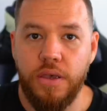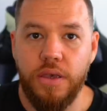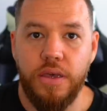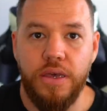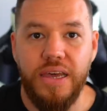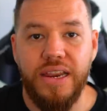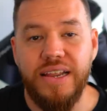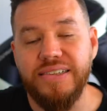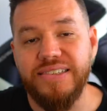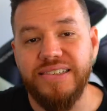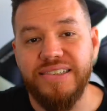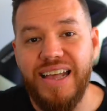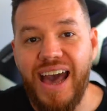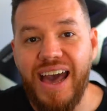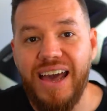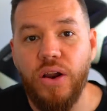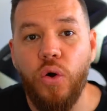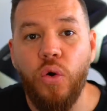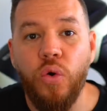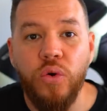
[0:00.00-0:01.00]
It is
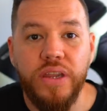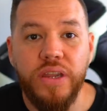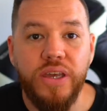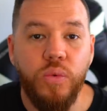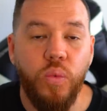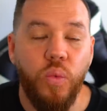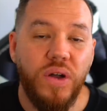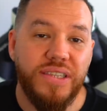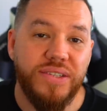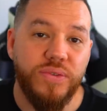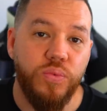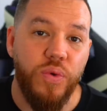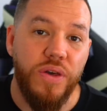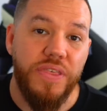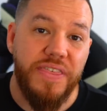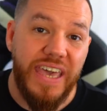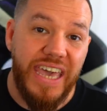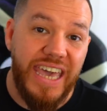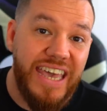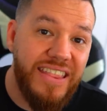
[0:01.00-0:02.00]
not only what's
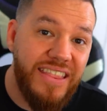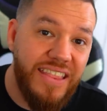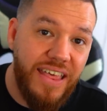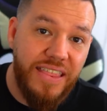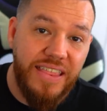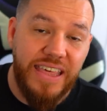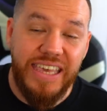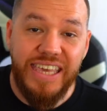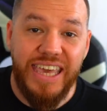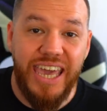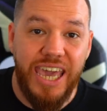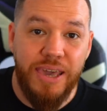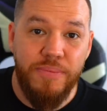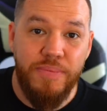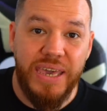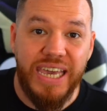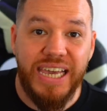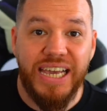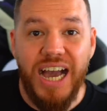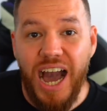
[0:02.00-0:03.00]
within the game
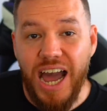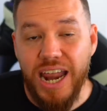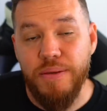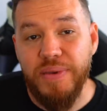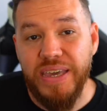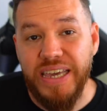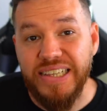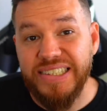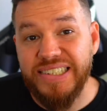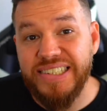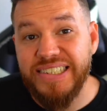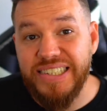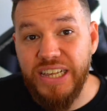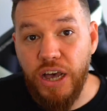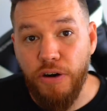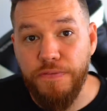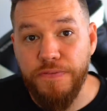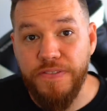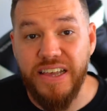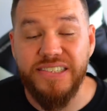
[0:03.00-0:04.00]
economy
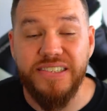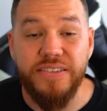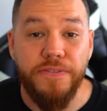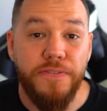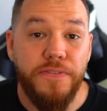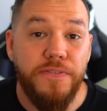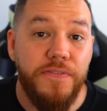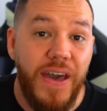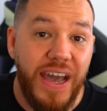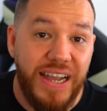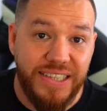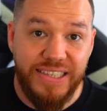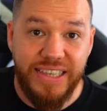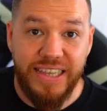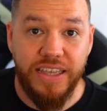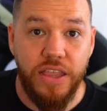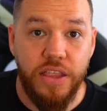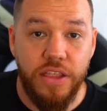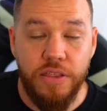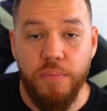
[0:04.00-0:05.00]
itself that's
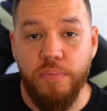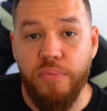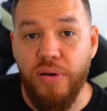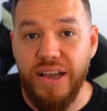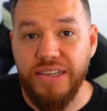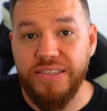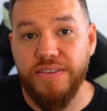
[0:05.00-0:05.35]
affecting the price of